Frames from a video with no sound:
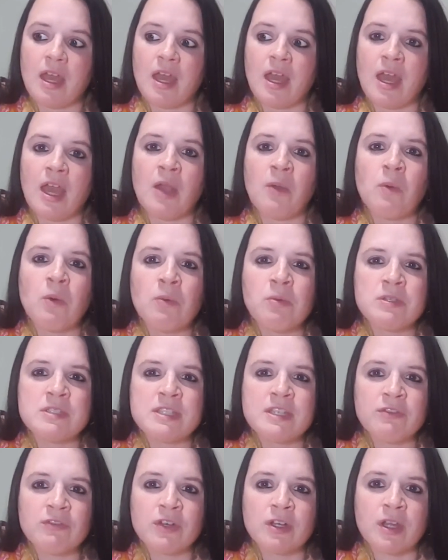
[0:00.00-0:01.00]
And what was
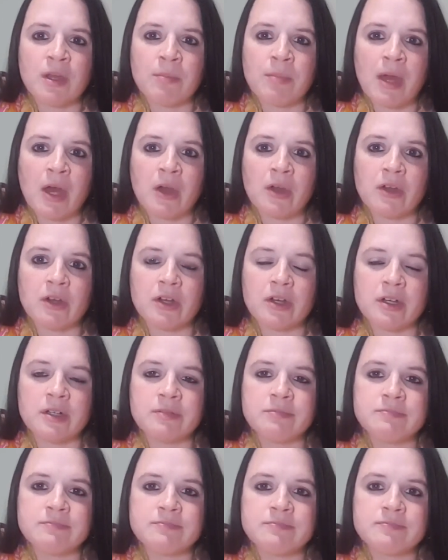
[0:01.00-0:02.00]
different about her?
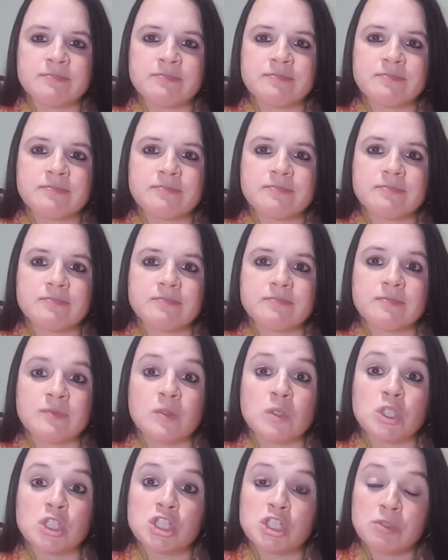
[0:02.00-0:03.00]

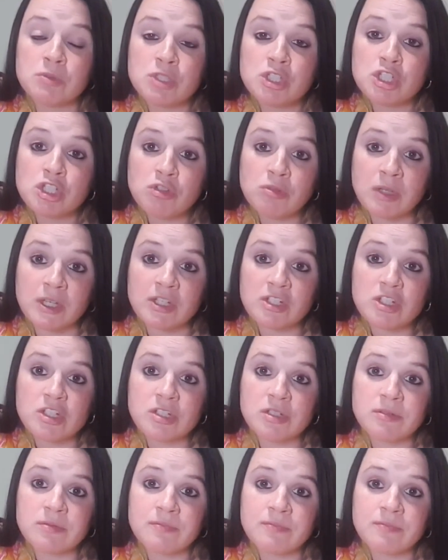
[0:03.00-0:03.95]
Well, she was Jewish.